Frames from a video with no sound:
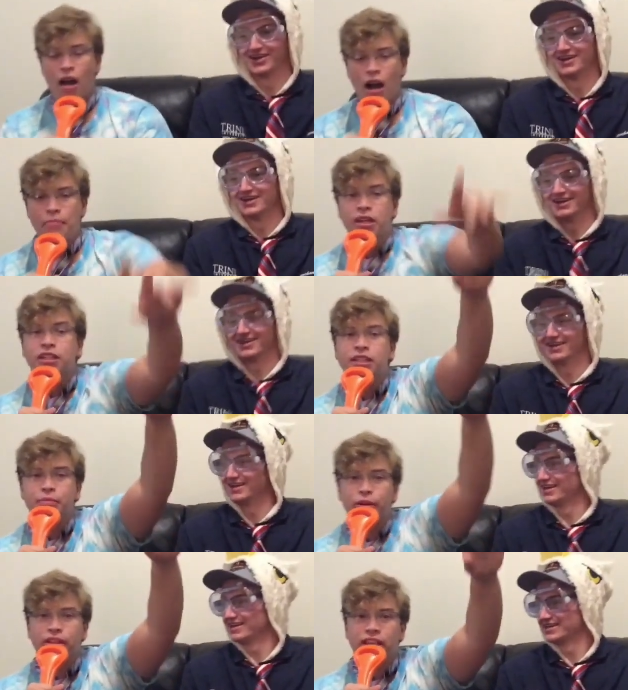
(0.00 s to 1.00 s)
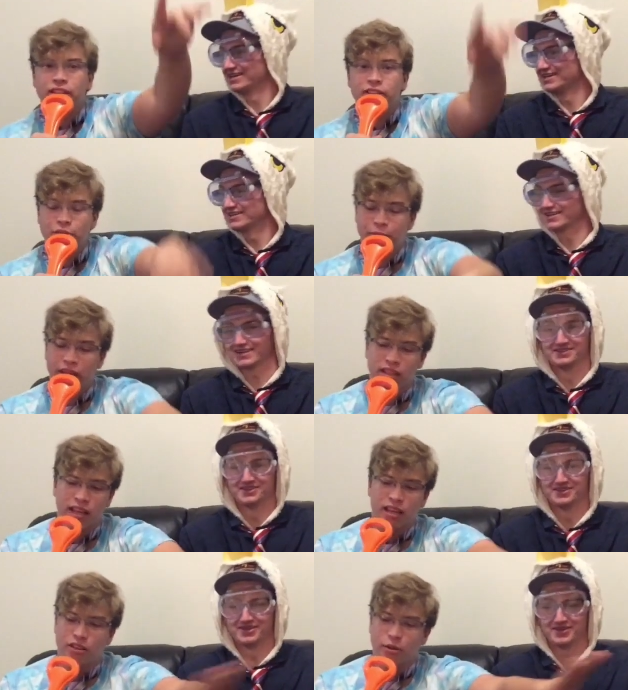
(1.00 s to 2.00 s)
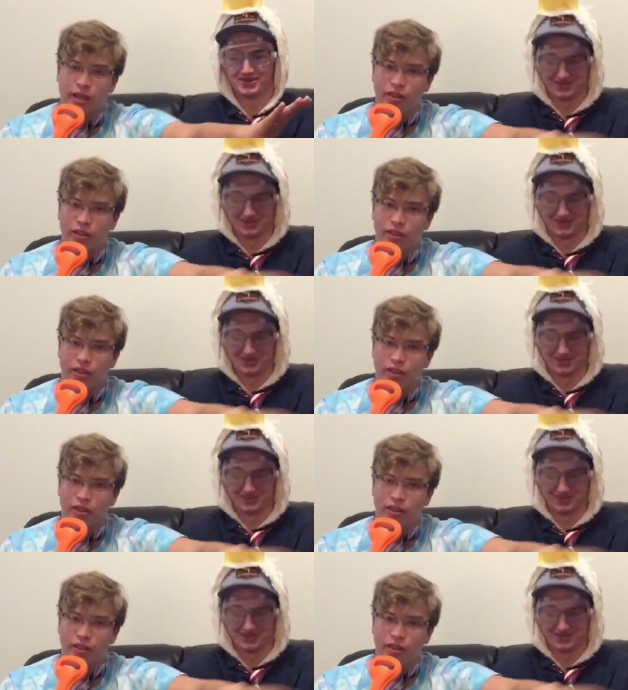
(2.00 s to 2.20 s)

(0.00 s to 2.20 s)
Speaker 1: Um, contemporary dancers because they can do